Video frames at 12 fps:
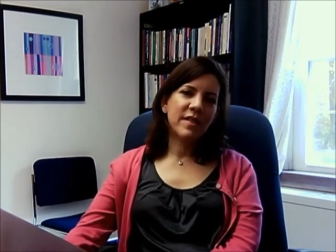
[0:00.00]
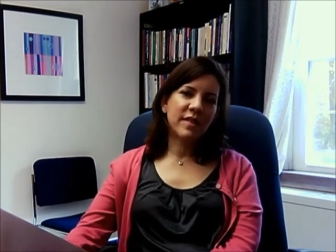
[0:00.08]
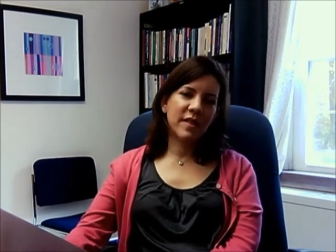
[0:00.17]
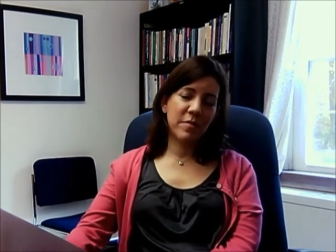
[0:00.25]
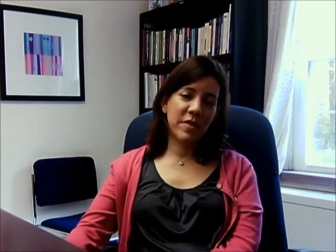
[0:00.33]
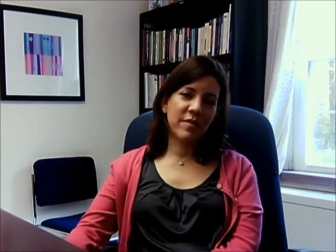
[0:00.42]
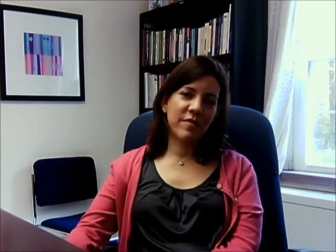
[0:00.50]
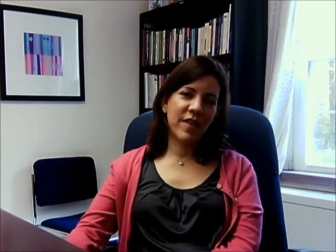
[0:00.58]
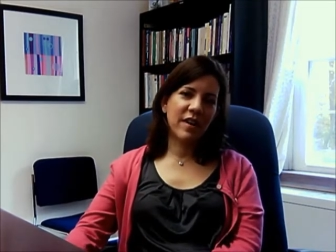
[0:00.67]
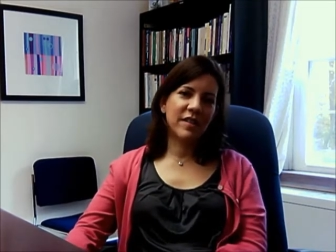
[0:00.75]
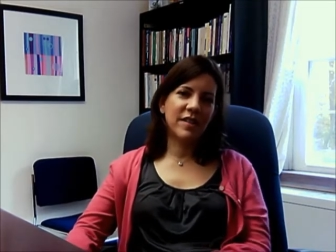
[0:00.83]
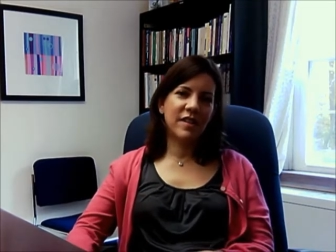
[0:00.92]
Some of the
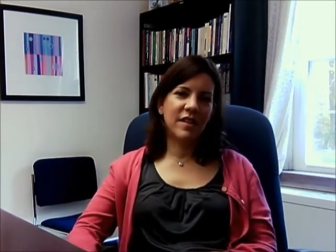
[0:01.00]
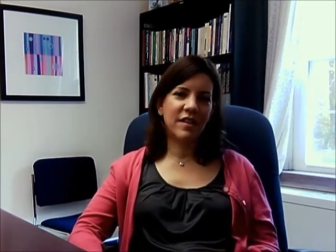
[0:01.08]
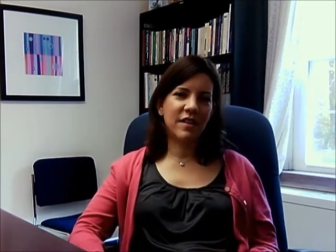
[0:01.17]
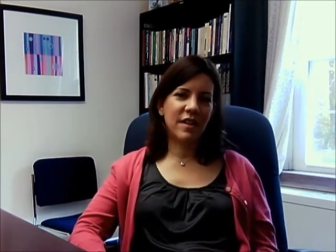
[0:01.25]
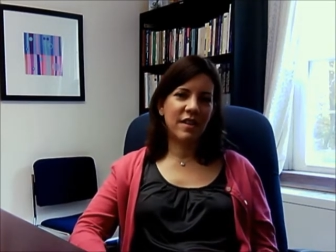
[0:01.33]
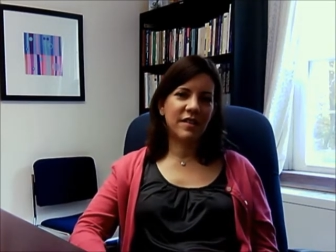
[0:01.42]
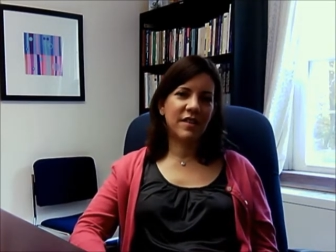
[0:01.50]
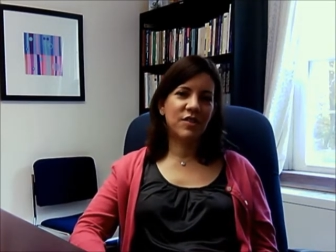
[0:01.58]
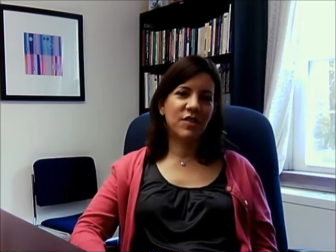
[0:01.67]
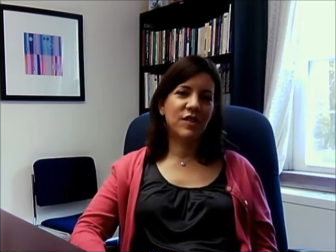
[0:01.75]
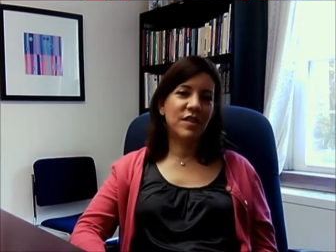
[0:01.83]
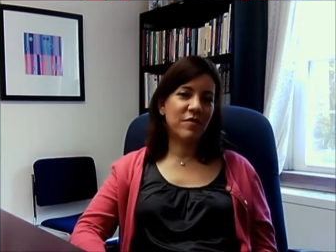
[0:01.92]
faculty,
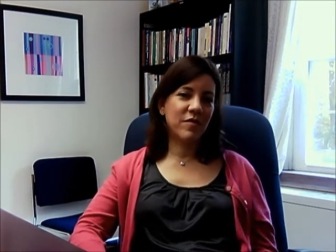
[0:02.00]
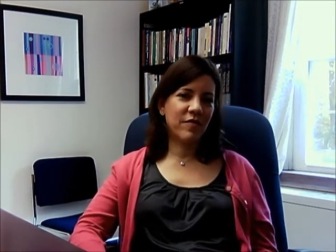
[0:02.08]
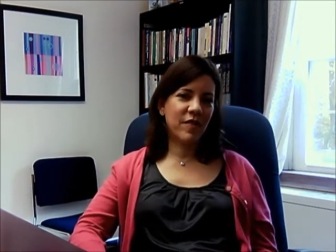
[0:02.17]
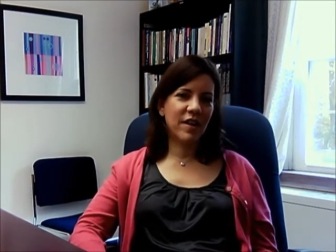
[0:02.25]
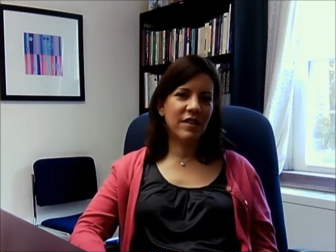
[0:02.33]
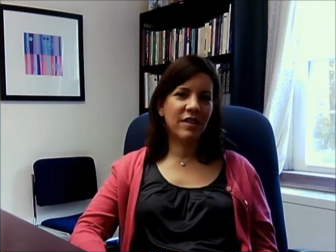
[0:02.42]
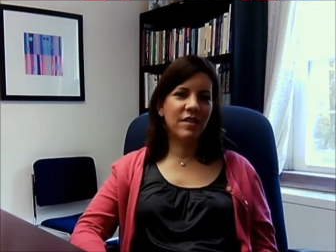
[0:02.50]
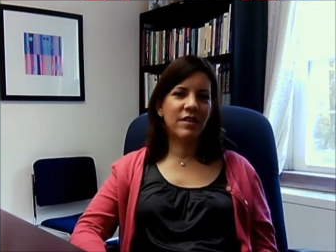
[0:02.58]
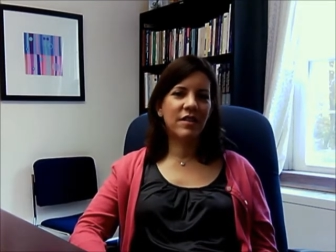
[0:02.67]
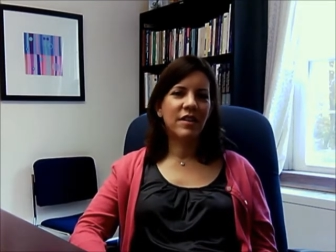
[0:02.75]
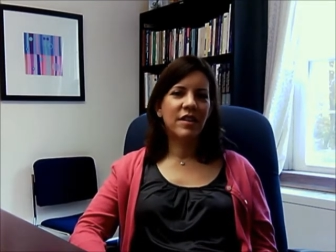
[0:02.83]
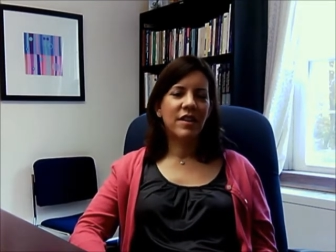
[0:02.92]
such as Eva Feinler